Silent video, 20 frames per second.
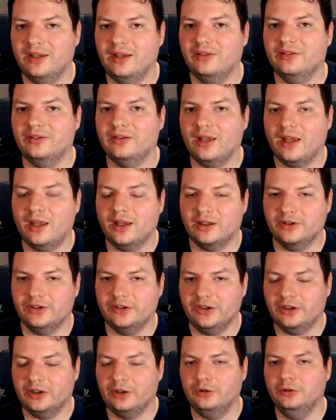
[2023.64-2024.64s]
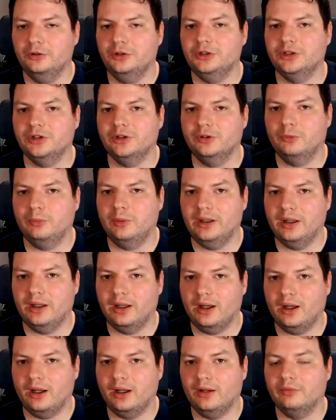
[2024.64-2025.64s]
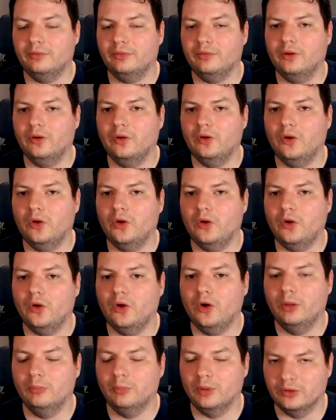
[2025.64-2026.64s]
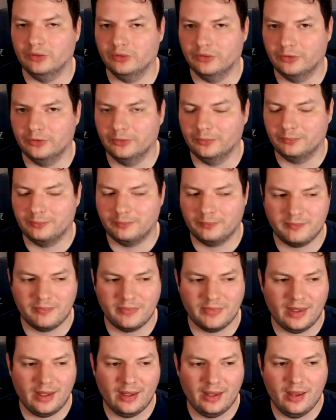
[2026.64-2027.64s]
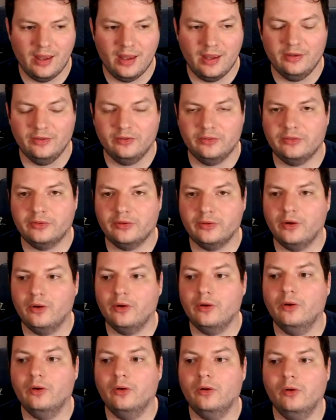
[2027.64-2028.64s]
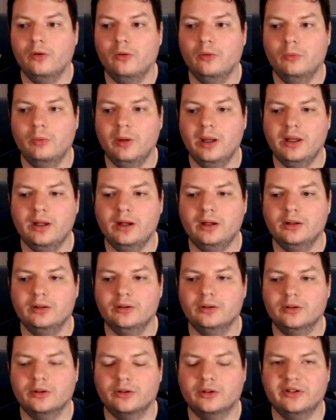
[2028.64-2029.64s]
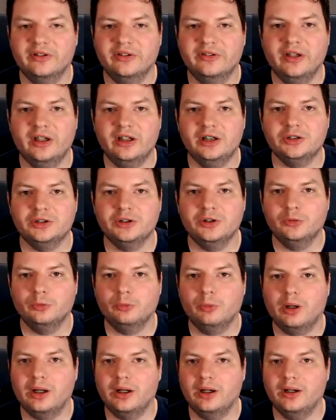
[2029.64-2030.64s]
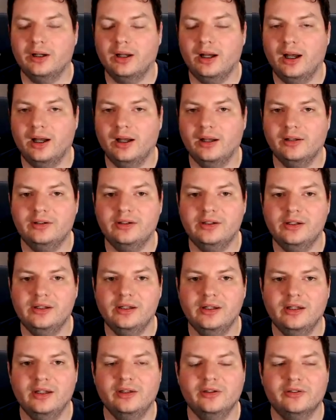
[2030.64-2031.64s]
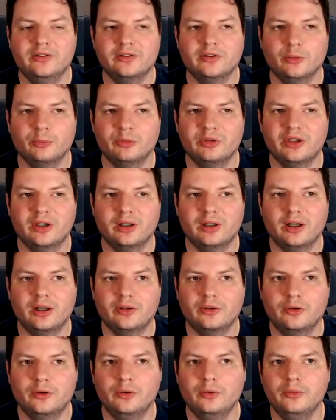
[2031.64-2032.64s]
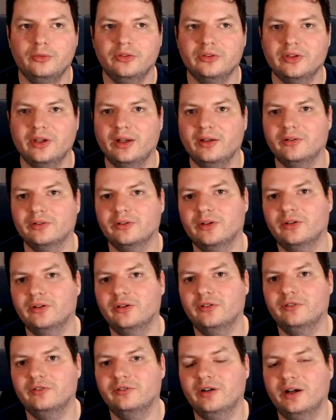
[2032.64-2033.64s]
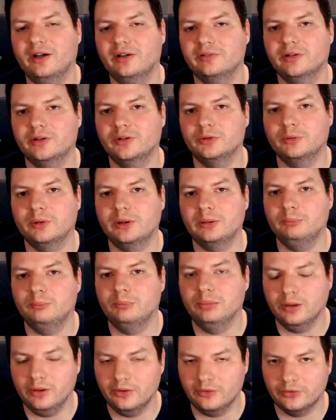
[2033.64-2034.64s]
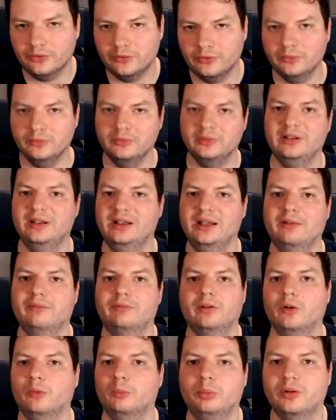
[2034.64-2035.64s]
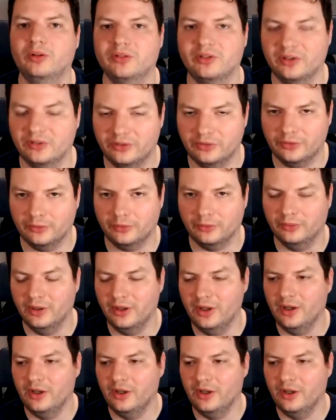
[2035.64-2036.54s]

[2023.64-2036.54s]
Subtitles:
test execution we have a month. So we are an organization where IT is something like 2,500 plus developers and so